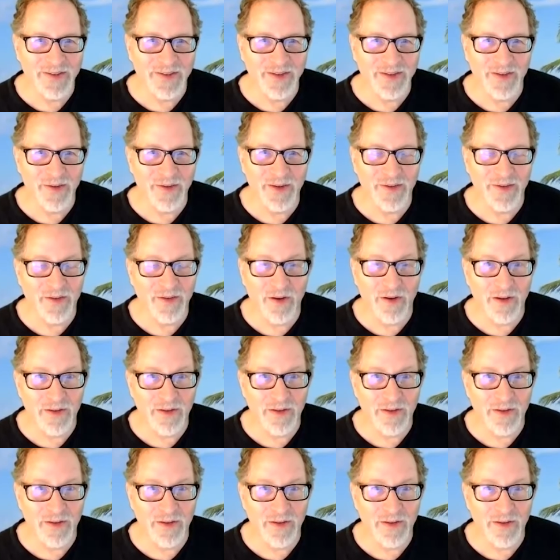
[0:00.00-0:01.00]
to do this all
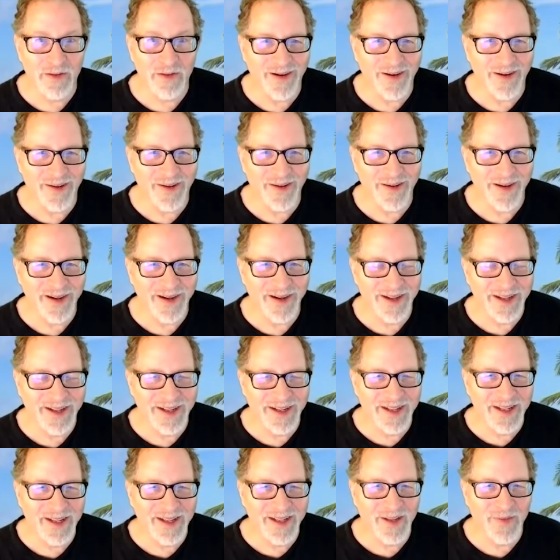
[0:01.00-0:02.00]
tomorrow.
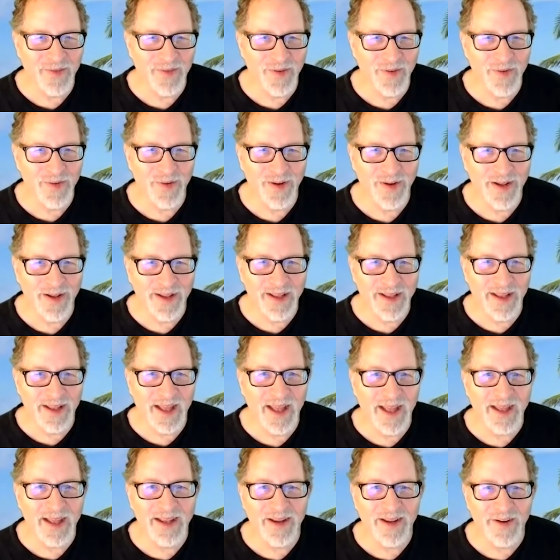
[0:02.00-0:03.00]
If you,
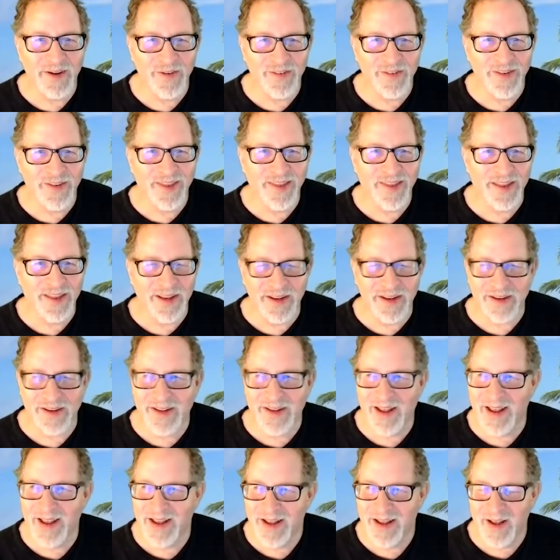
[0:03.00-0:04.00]
hey, here's the
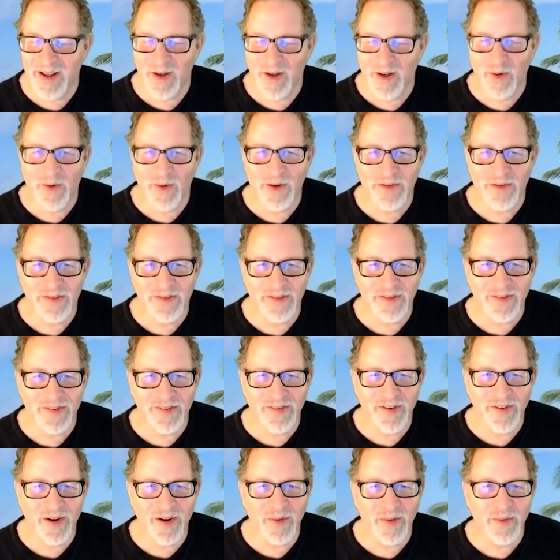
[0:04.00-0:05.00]
thing. Why don't you just
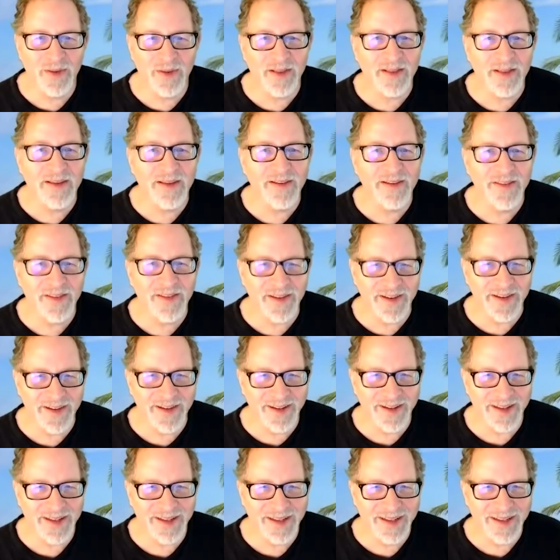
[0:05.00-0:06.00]
start with listening?
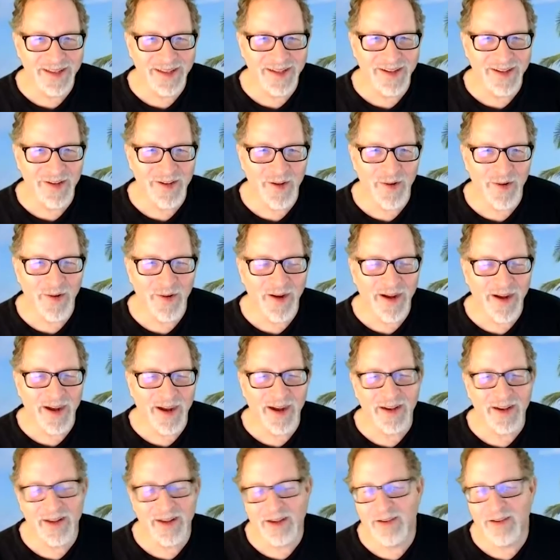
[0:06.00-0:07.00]
You know,
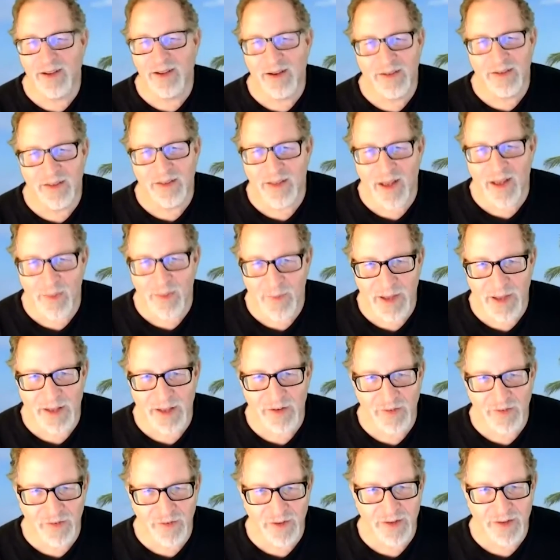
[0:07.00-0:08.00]
I, I talk to a lot of
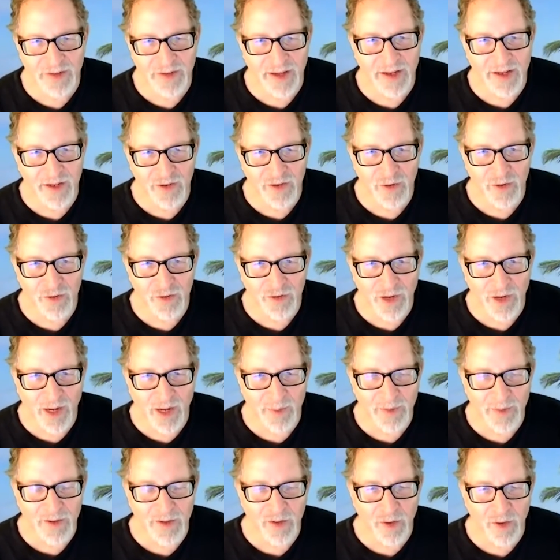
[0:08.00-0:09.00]
managers that take a new
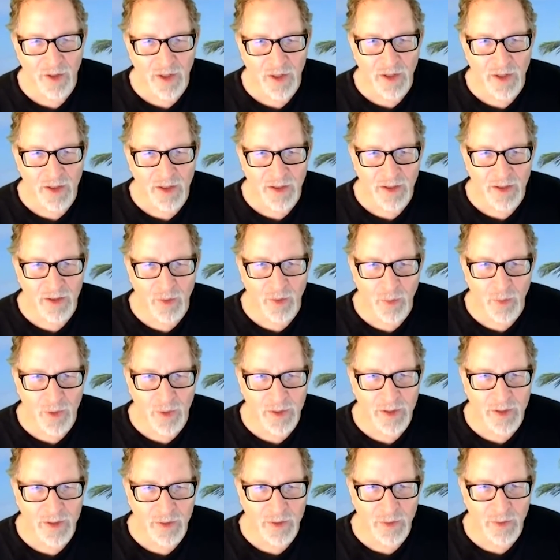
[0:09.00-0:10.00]
job, and they go, they go,
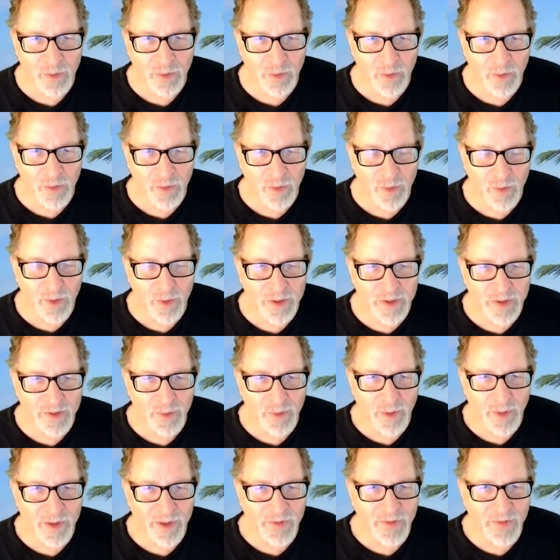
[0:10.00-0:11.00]
what, what,
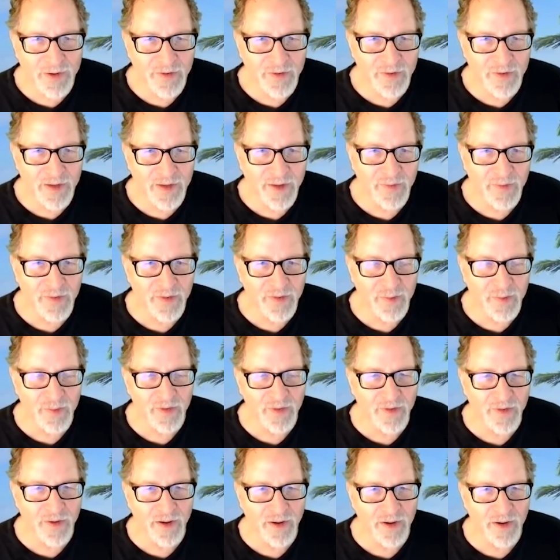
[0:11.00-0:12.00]
what advice do you have for someone
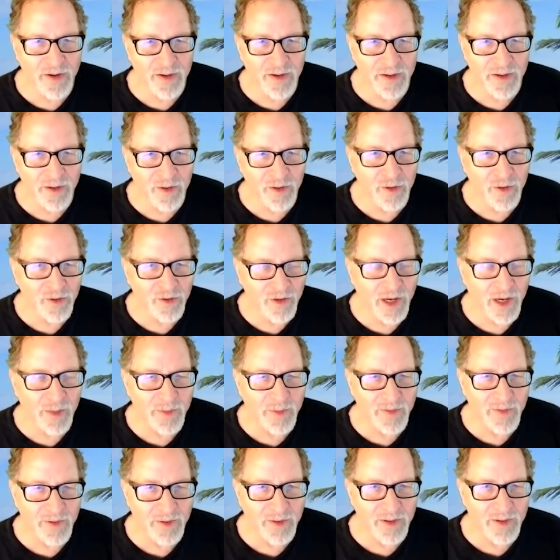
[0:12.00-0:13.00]
starting a new job
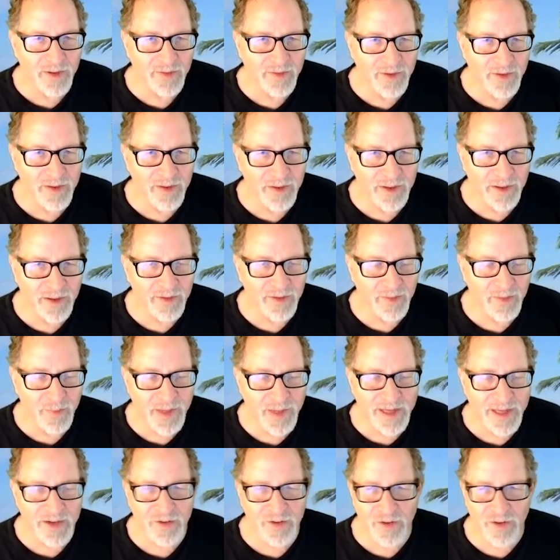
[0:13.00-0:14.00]
as a, as a, as a
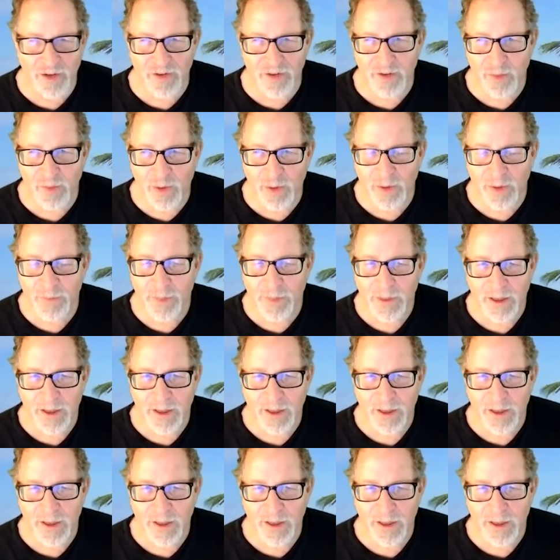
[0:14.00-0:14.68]
manager? I say, well,